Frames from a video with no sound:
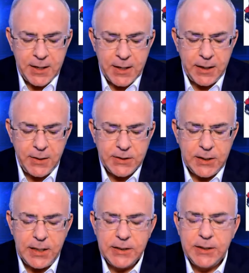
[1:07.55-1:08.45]
I'd also
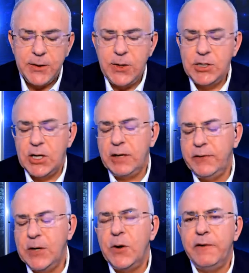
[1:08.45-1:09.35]
like to encourage all of
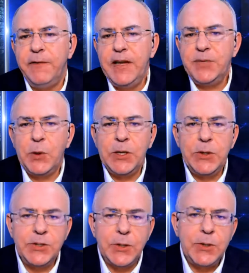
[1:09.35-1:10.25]
you who are Facebook
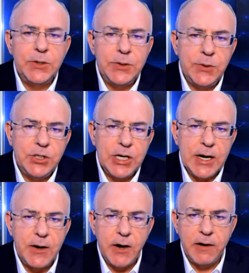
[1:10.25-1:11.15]
users to check
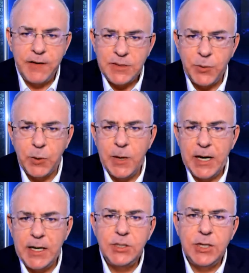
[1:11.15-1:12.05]
out our Facebook
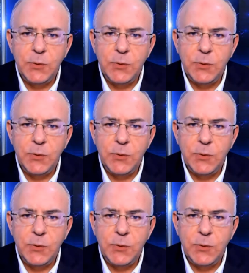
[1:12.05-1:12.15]
page,